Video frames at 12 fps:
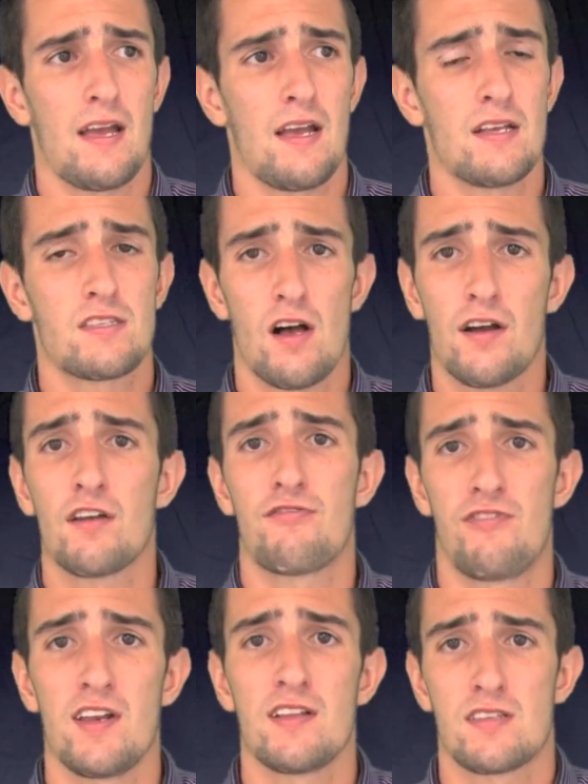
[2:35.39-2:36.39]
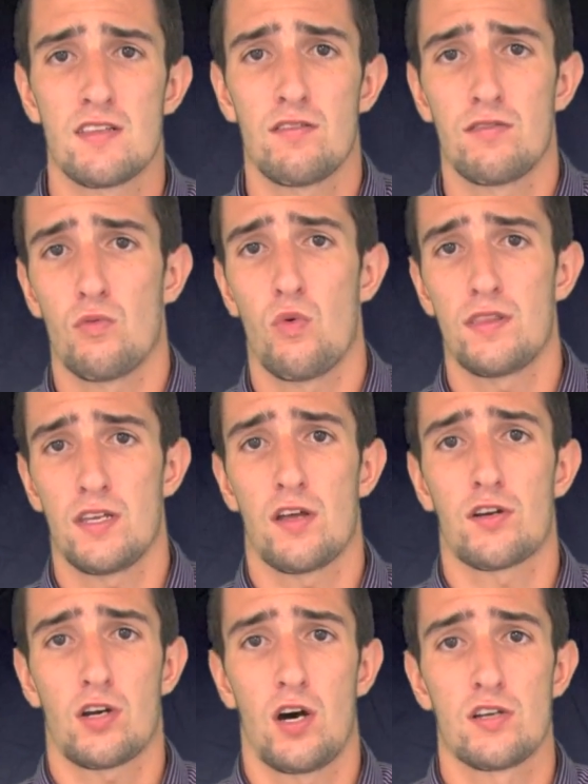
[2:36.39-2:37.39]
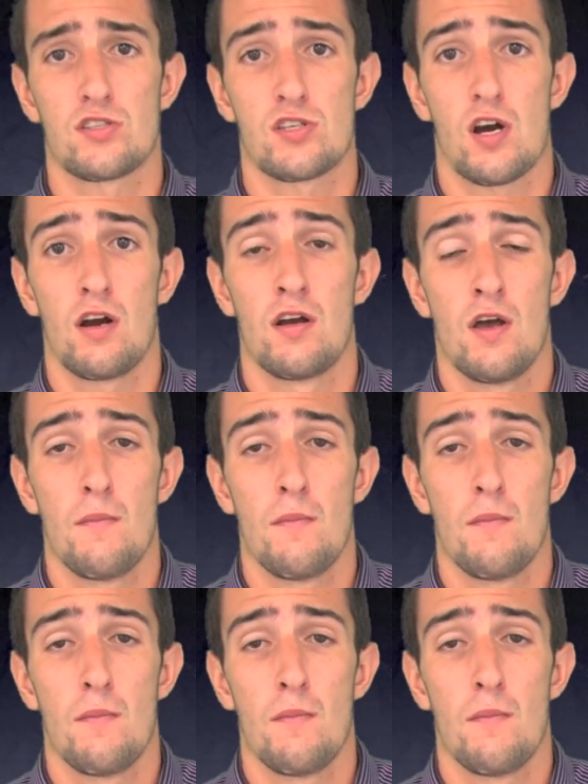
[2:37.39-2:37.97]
It's all going to feed into what the other causes are.